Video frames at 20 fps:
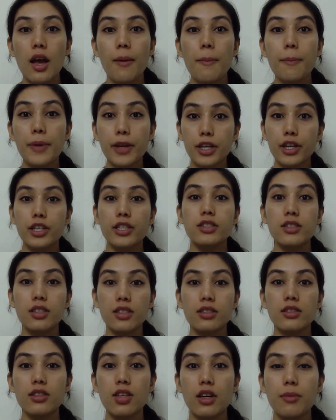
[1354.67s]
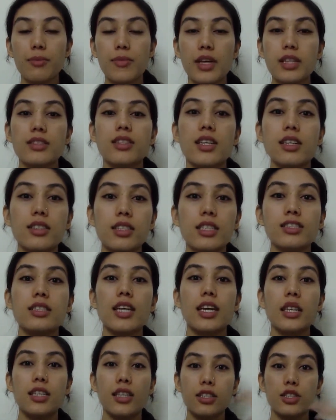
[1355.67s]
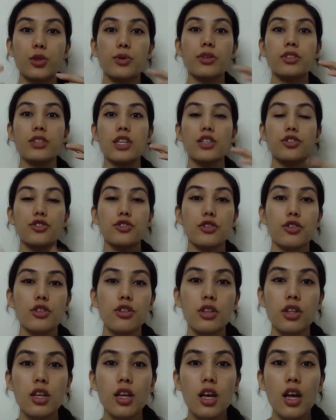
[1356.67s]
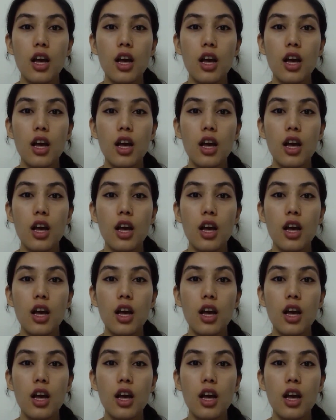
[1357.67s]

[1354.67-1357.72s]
bigger system that's sending data to a central,